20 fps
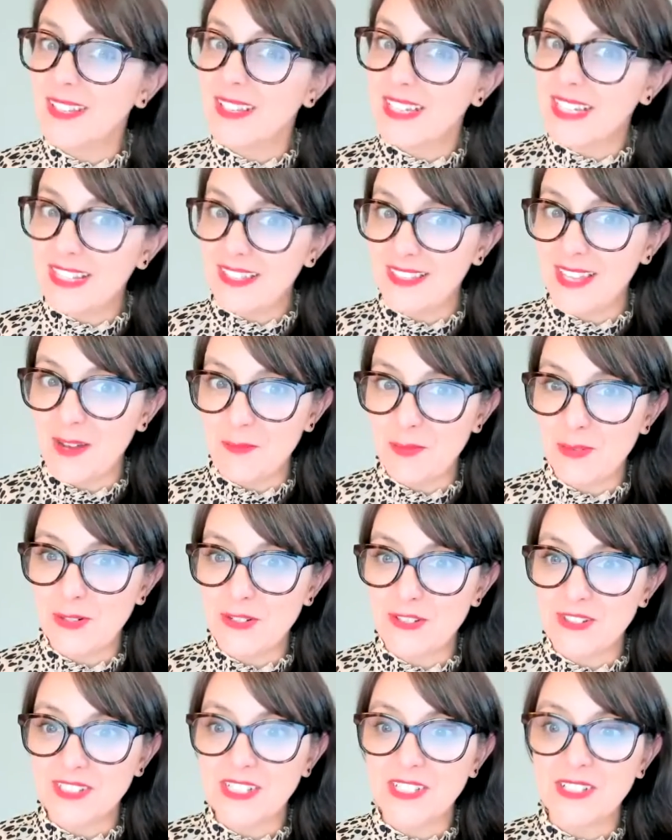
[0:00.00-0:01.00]
in that
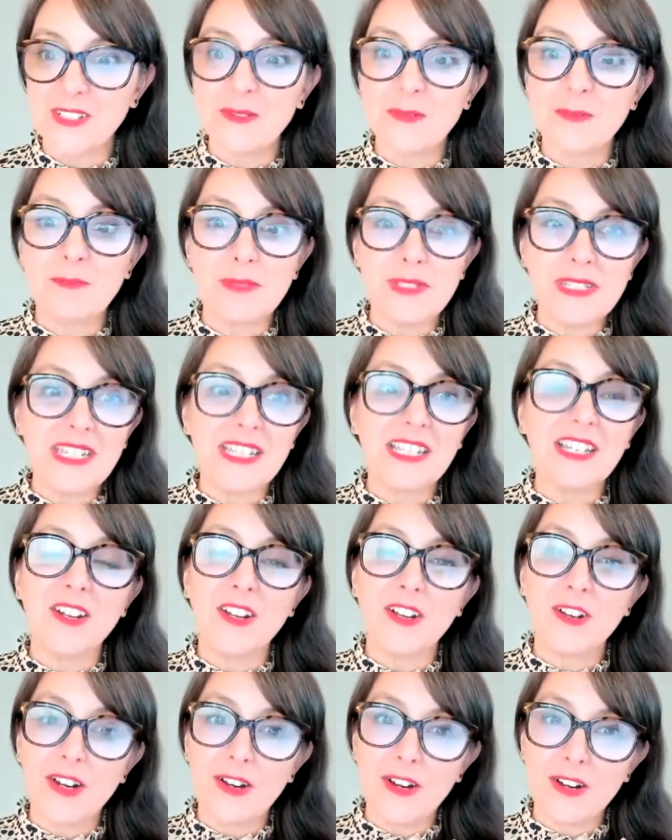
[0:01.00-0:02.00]
process,
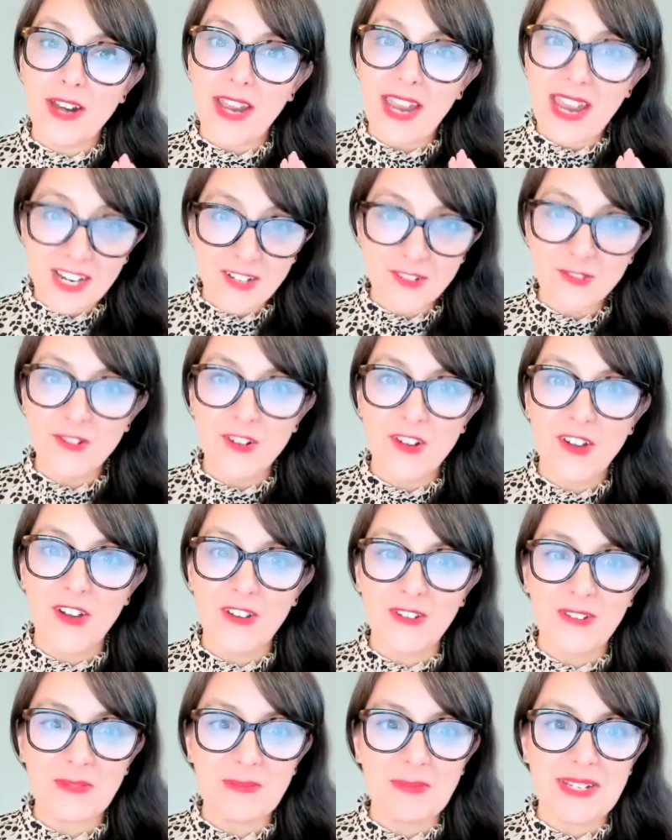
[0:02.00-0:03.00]
being extra
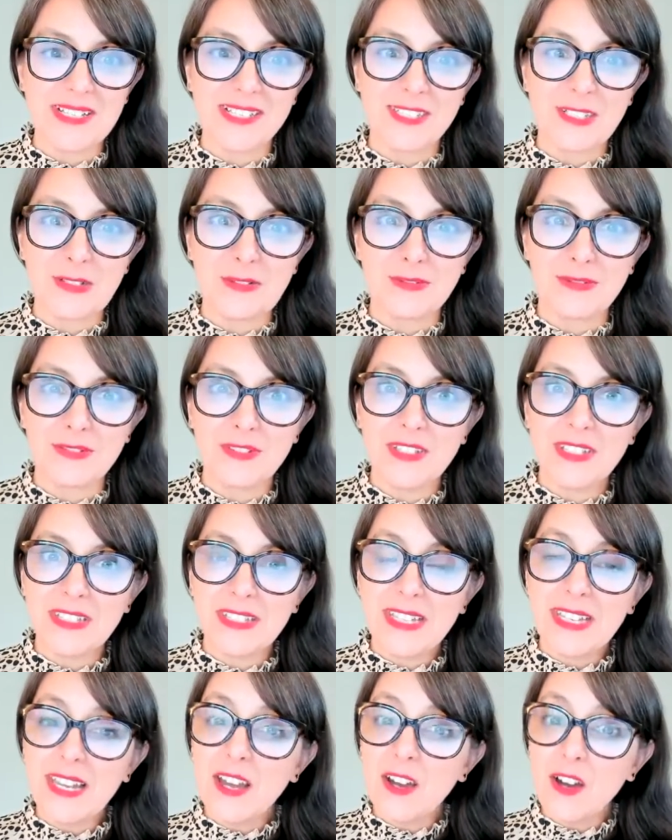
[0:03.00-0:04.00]
hard on myself,
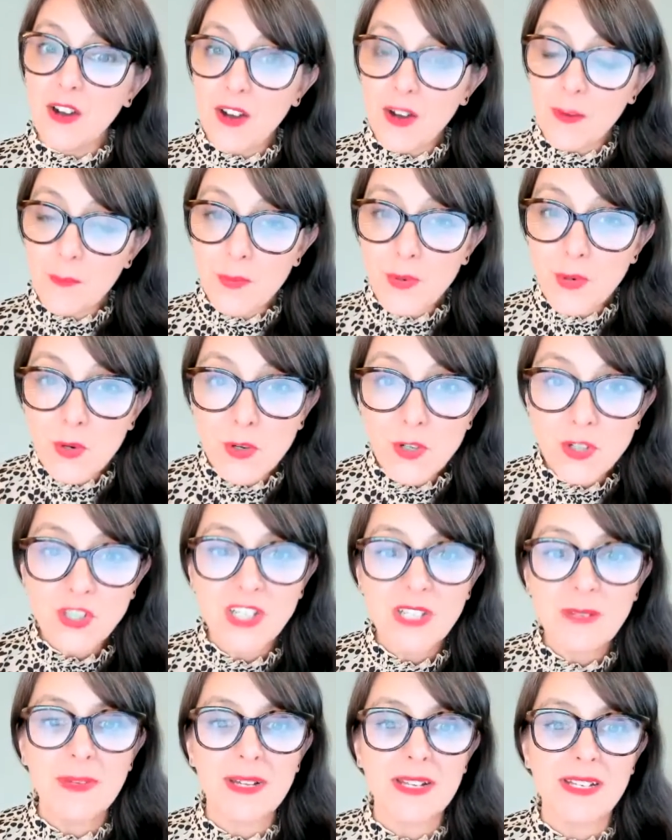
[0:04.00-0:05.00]

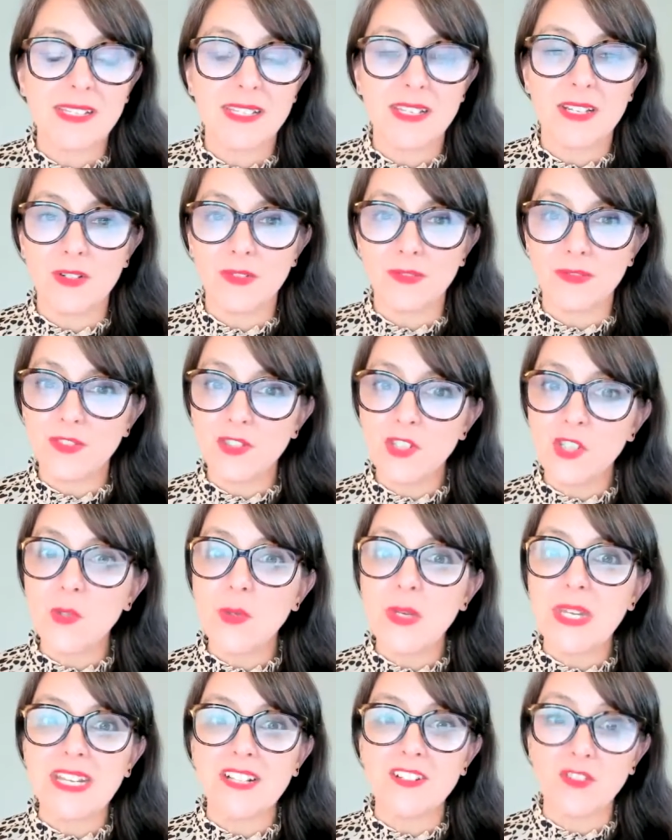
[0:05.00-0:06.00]
pushing myself
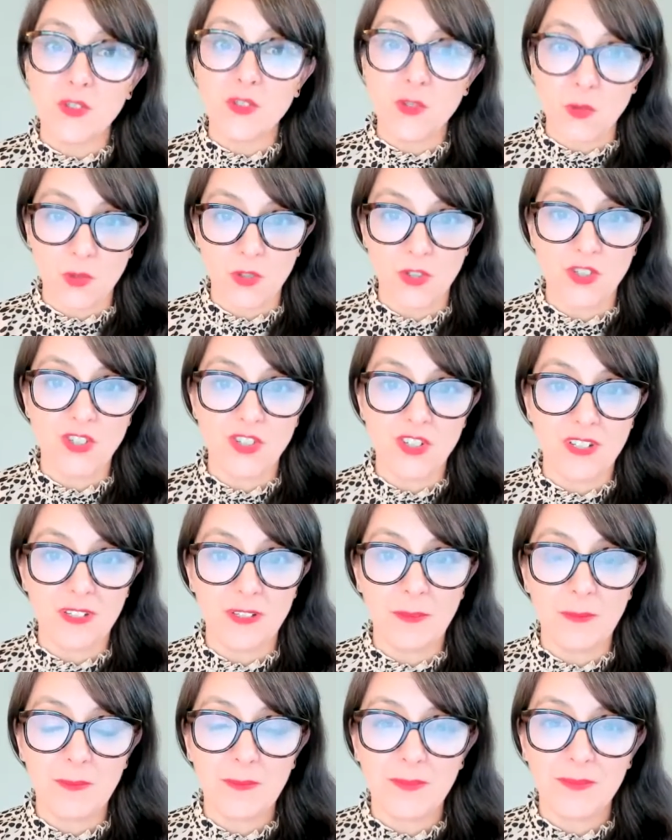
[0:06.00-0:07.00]
to exhaustion.
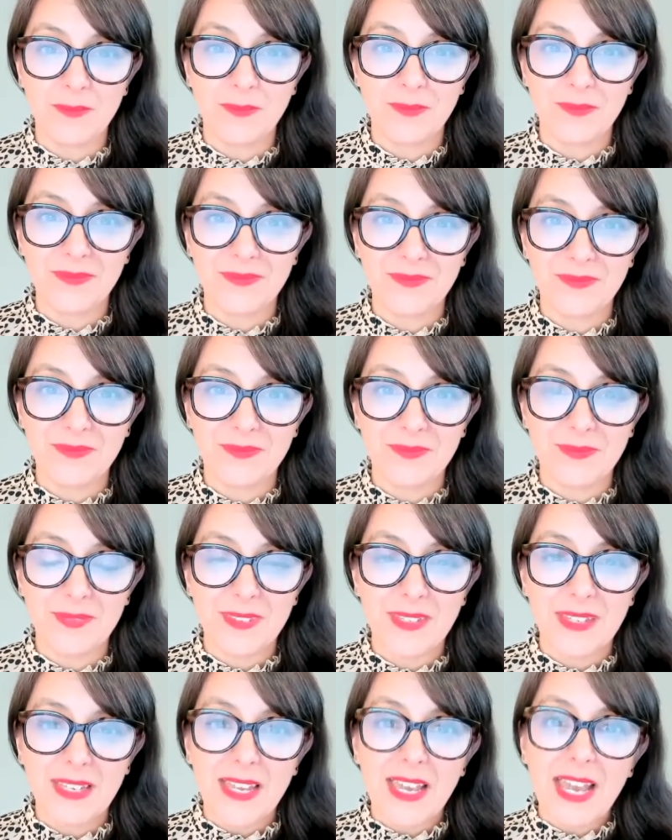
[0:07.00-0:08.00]

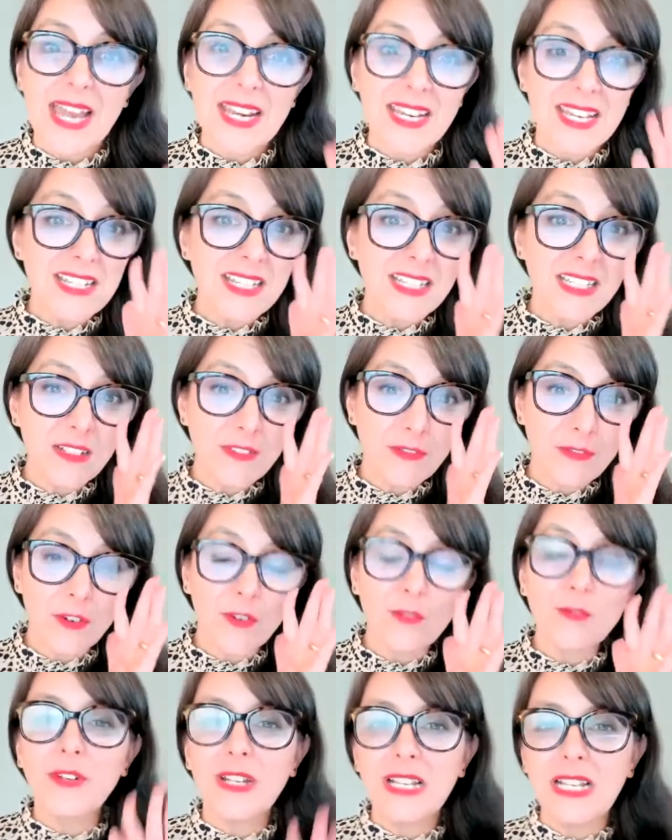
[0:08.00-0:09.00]
And I did it for
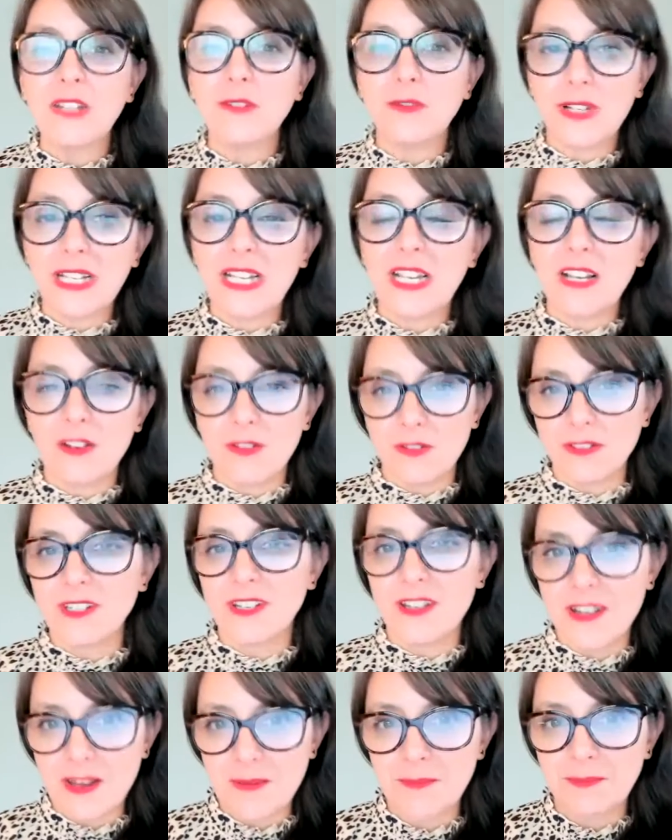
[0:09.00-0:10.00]
a really, really long
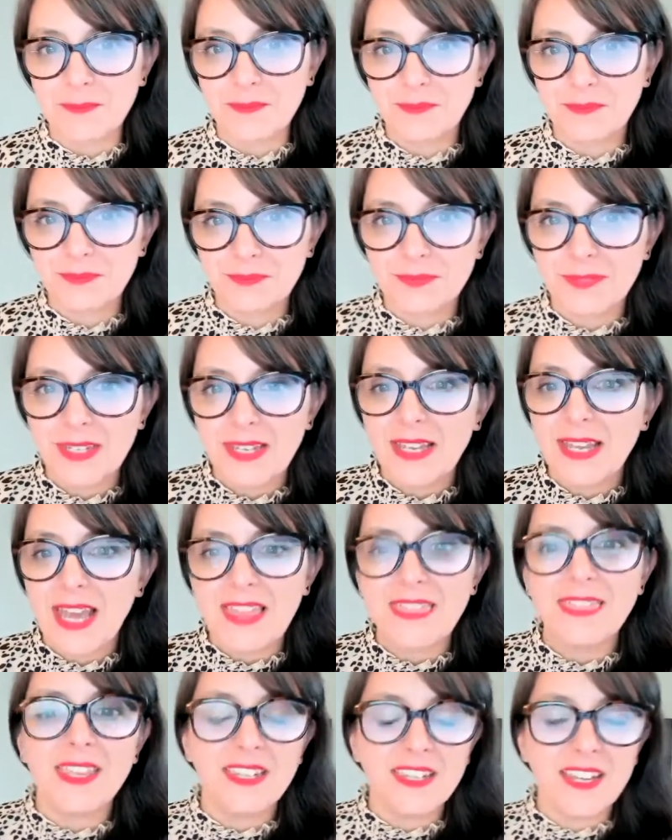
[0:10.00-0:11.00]
time.
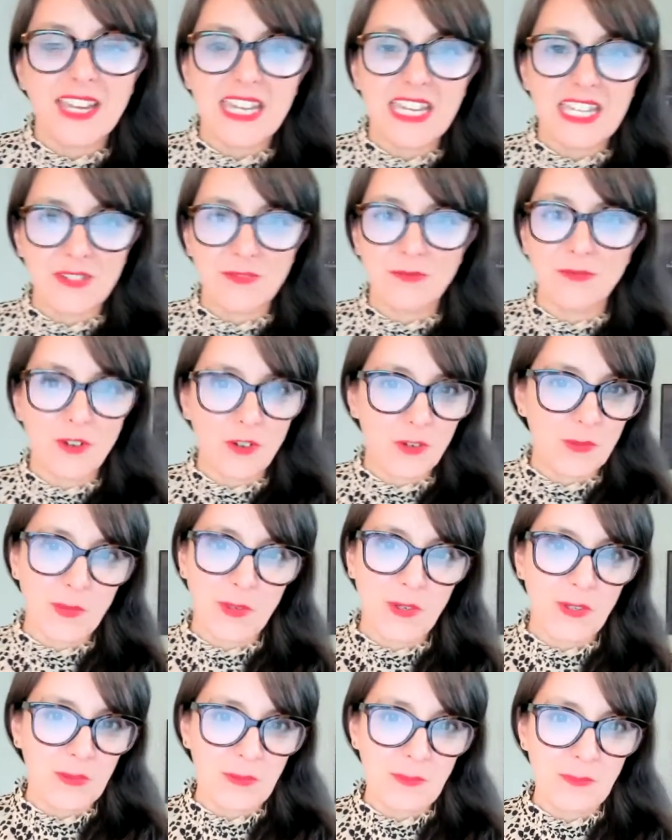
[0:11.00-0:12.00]
And then I hit rock
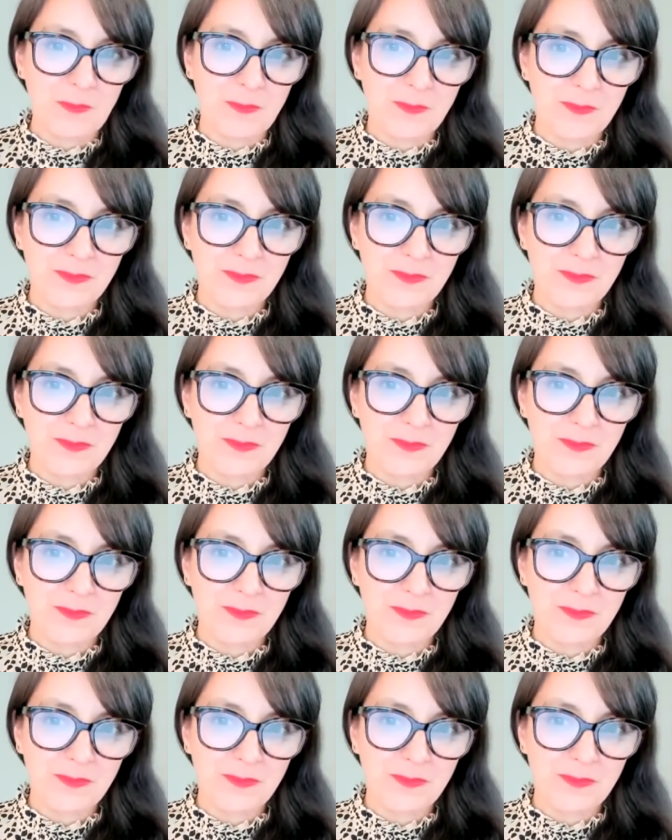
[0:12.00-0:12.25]
bottom.